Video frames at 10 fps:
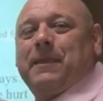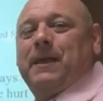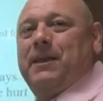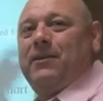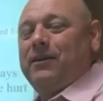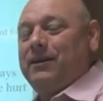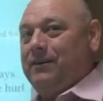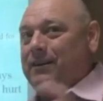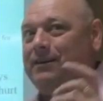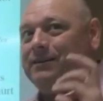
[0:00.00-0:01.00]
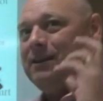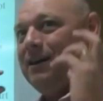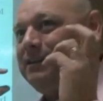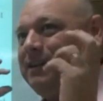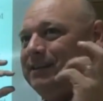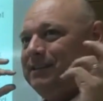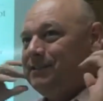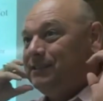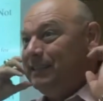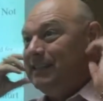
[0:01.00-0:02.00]
And hearing in this context
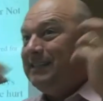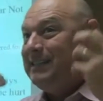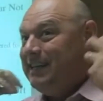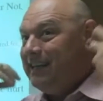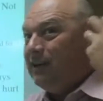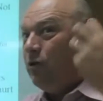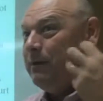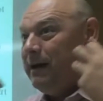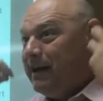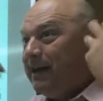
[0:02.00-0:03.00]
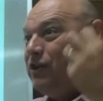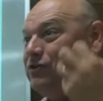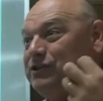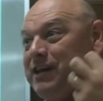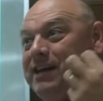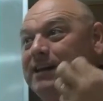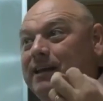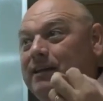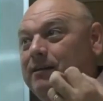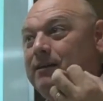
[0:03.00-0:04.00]
is listening and obeying and
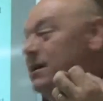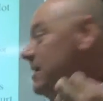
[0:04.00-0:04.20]
understanding.